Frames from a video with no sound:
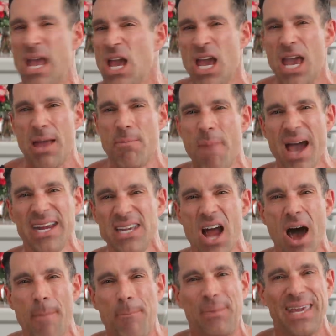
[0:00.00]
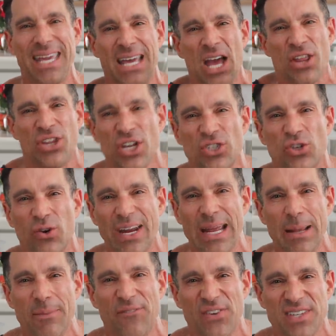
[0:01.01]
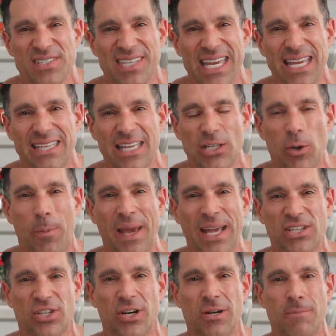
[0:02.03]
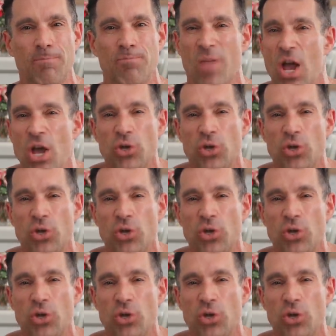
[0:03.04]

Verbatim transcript: It might not be the dream physique that you pictured.